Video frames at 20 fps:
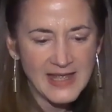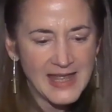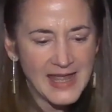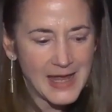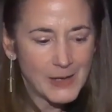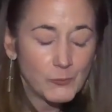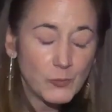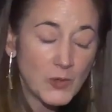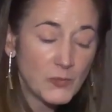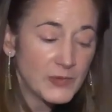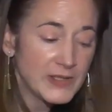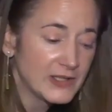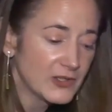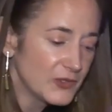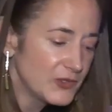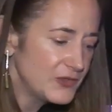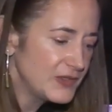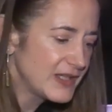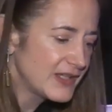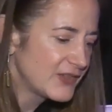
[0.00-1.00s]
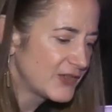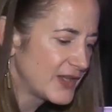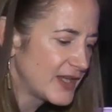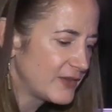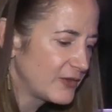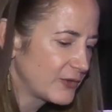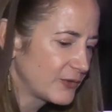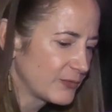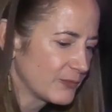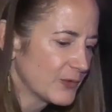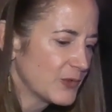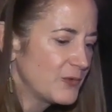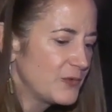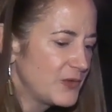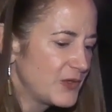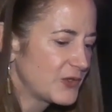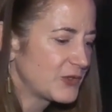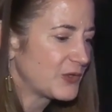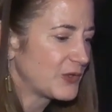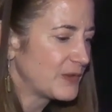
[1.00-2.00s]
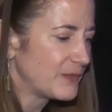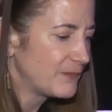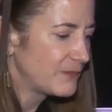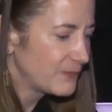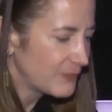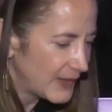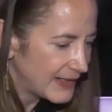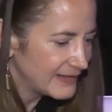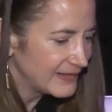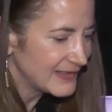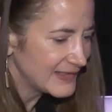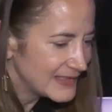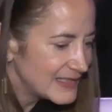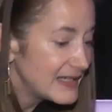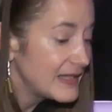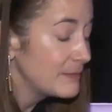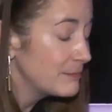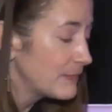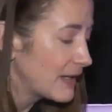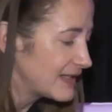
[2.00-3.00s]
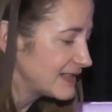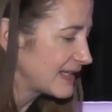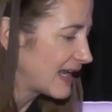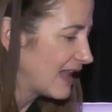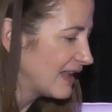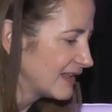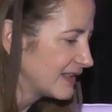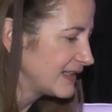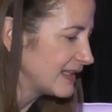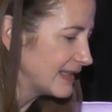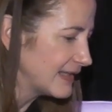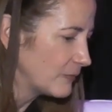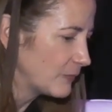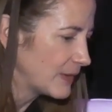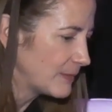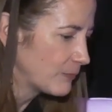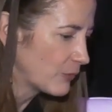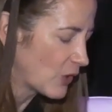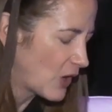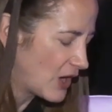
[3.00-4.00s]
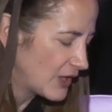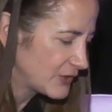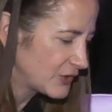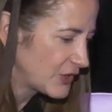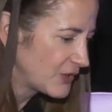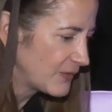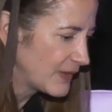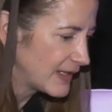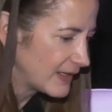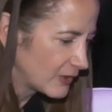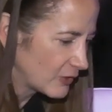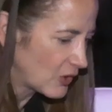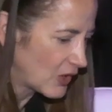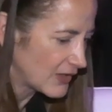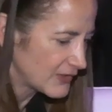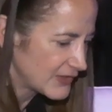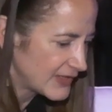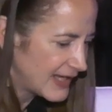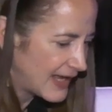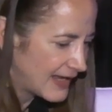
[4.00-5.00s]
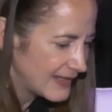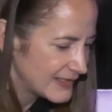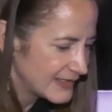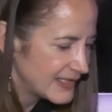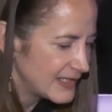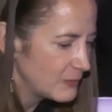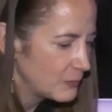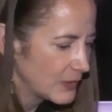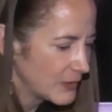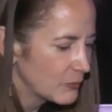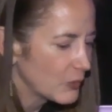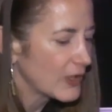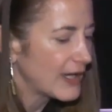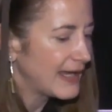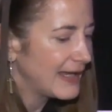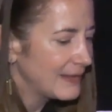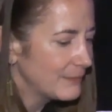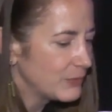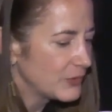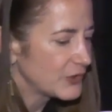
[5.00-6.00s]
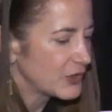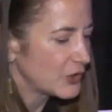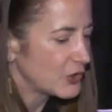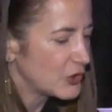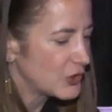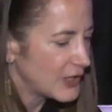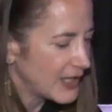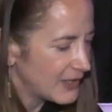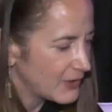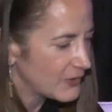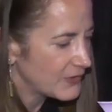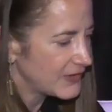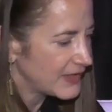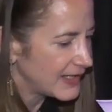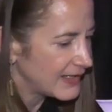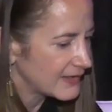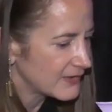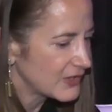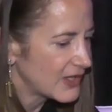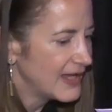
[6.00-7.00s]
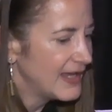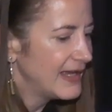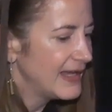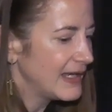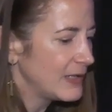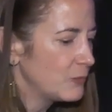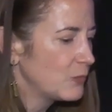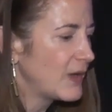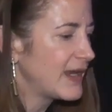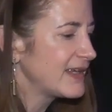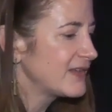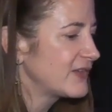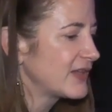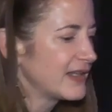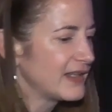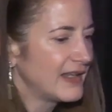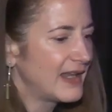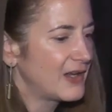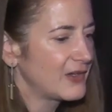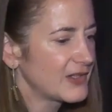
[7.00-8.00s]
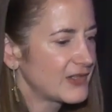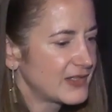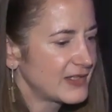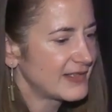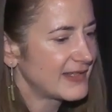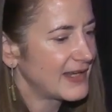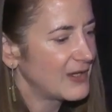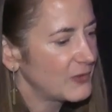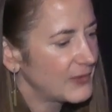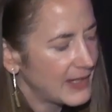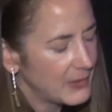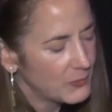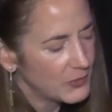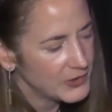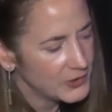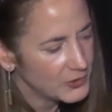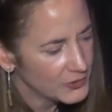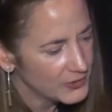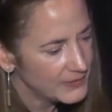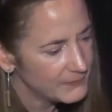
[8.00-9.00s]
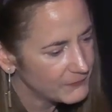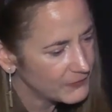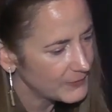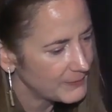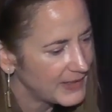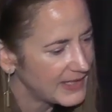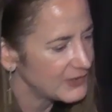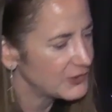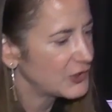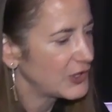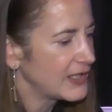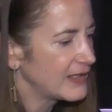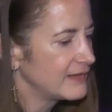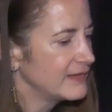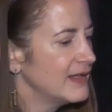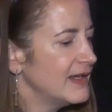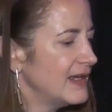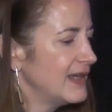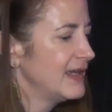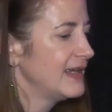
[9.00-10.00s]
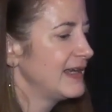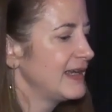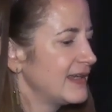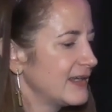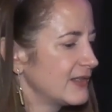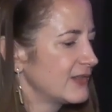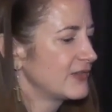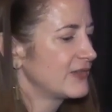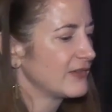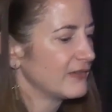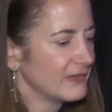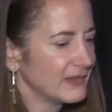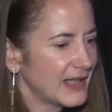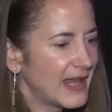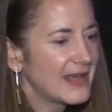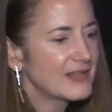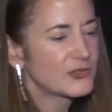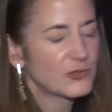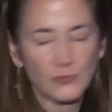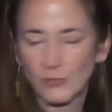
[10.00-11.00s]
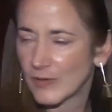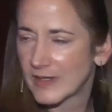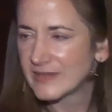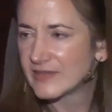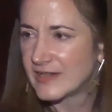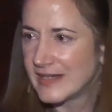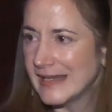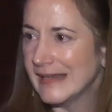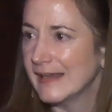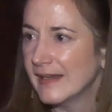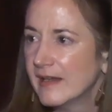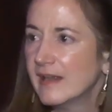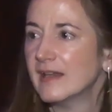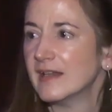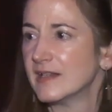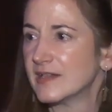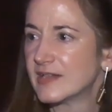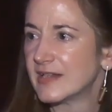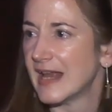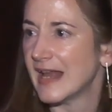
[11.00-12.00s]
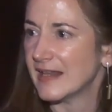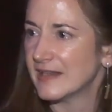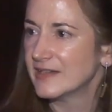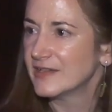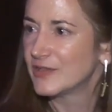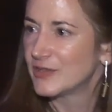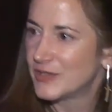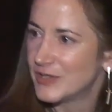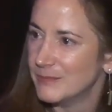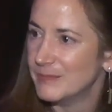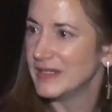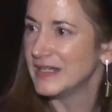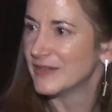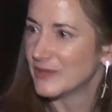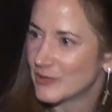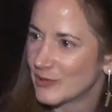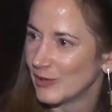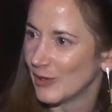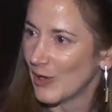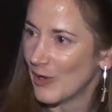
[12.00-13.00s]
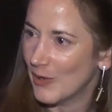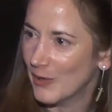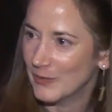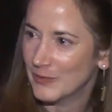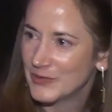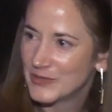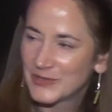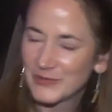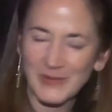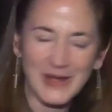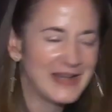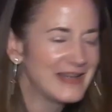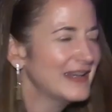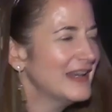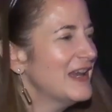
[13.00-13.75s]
And what we learned is that through the sort of, frankly, team mentality that we brought to it across the IC, we were able to share things in ways that allowed us to say, okay, well, your information is less risky, in a sense, to be disclosed, right?